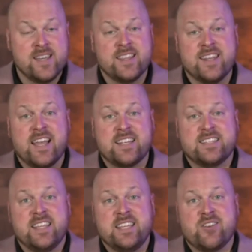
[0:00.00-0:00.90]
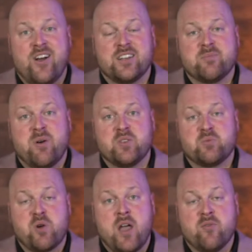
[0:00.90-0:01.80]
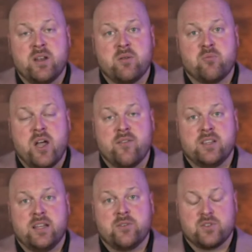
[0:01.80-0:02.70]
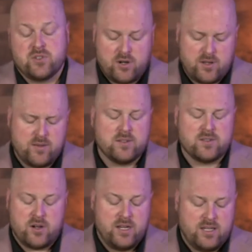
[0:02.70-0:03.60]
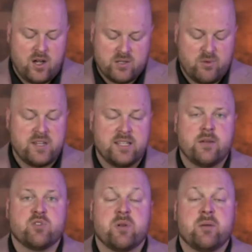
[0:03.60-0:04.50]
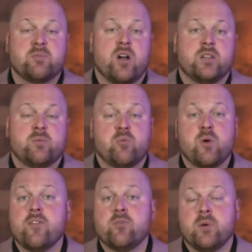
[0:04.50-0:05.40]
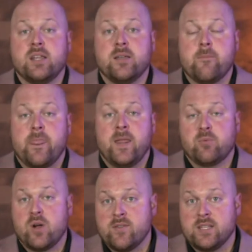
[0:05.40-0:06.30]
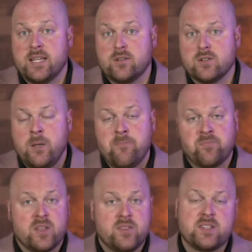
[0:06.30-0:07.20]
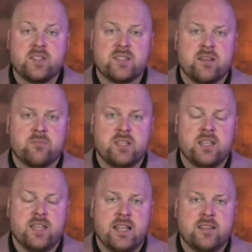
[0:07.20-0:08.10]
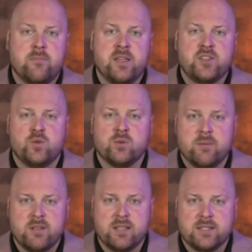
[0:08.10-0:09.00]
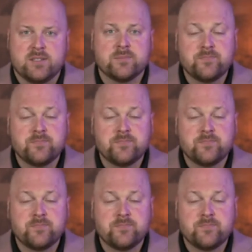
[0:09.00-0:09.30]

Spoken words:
The next thing he talks about is private money and private lenders. He talks about debt and leverage, but I'm talking about private money and private lenders. This is something, again, that makes you limitless.